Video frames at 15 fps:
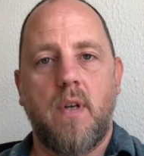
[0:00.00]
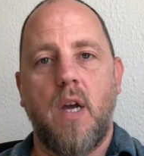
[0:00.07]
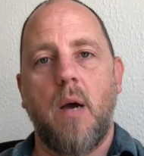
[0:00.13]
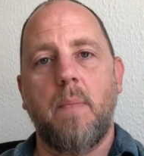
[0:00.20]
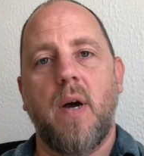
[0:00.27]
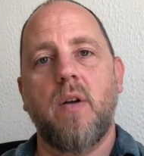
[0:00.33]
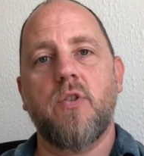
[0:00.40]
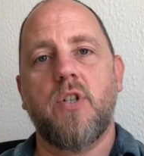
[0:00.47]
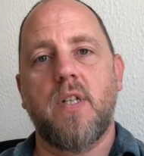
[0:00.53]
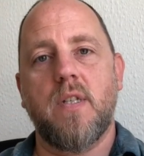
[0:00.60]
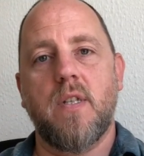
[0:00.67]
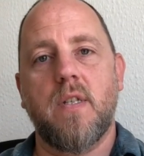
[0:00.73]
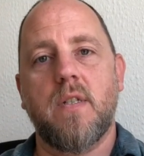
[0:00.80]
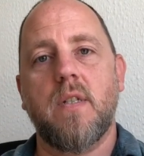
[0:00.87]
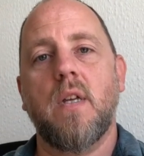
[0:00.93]
about
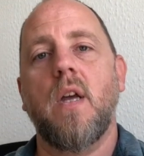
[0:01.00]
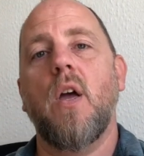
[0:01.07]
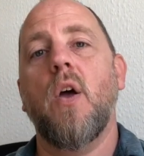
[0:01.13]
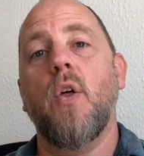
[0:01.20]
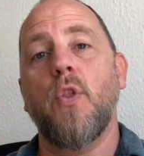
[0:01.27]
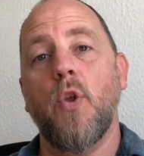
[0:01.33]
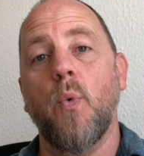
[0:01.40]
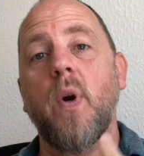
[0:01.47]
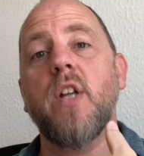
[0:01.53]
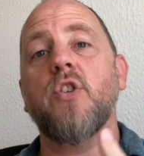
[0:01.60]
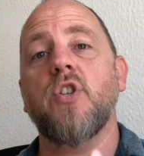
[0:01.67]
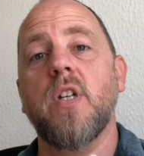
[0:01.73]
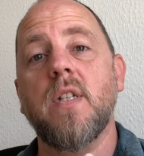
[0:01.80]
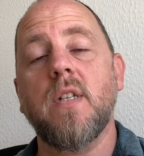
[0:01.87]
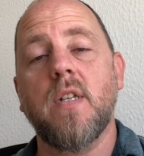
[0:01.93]
Jesus the way
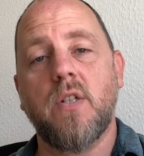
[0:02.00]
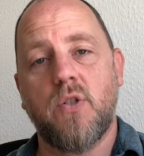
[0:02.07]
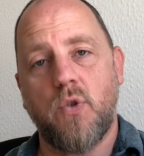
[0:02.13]
Jesus